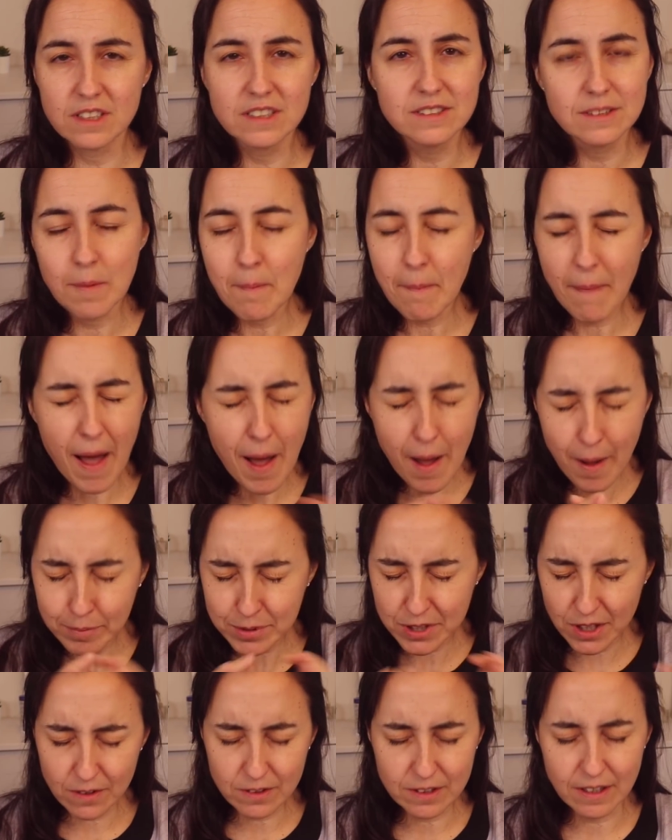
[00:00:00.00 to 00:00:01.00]
It's
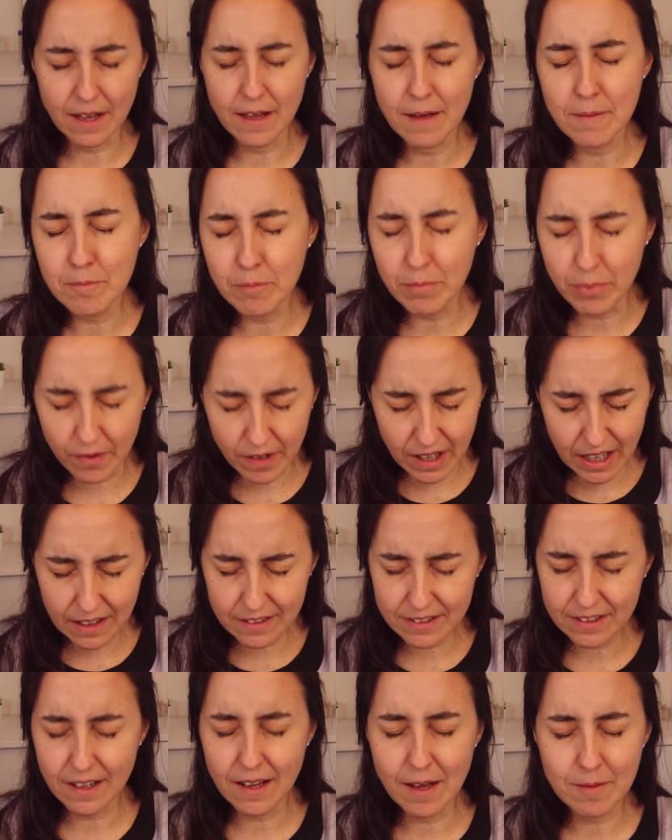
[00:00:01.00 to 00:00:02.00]
absolutely
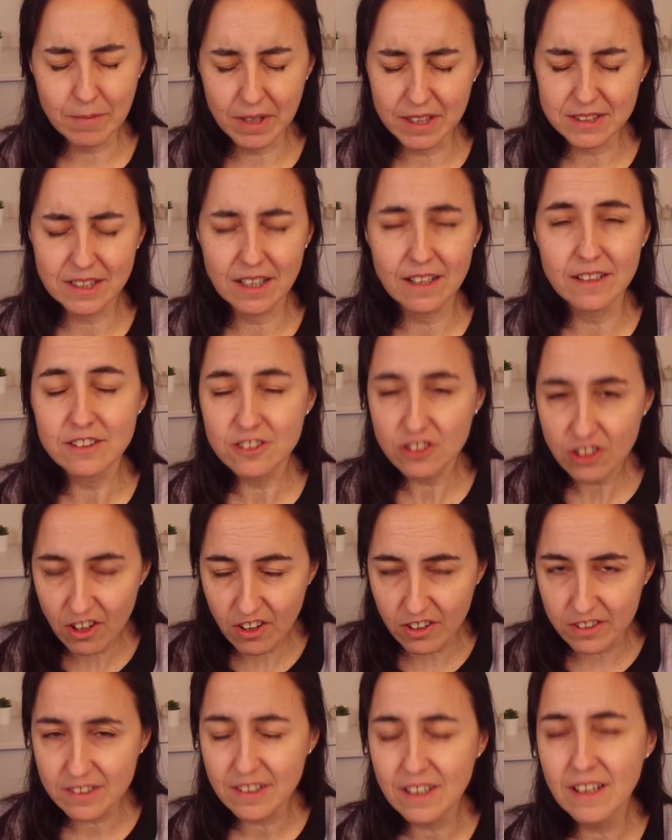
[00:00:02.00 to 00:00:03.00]
brilliantly, amazingly
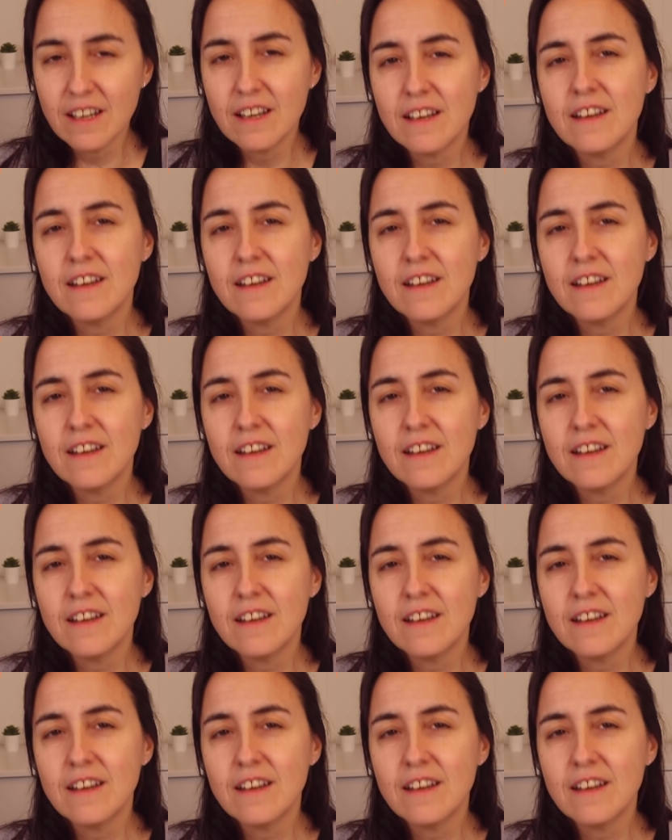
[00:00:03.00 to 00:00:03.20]
done.